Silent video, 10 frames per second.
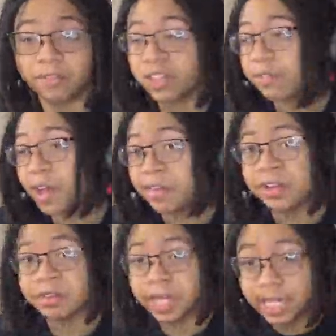For the 5
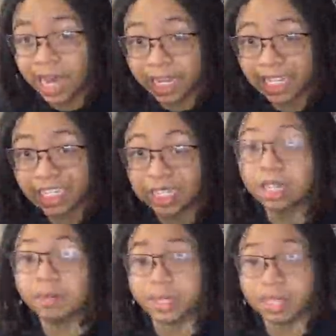kills that are dying, it's going
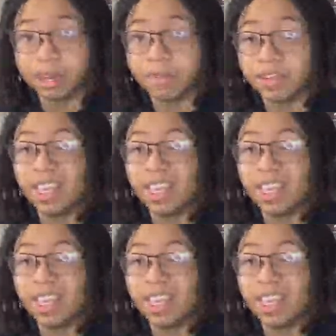to be tough.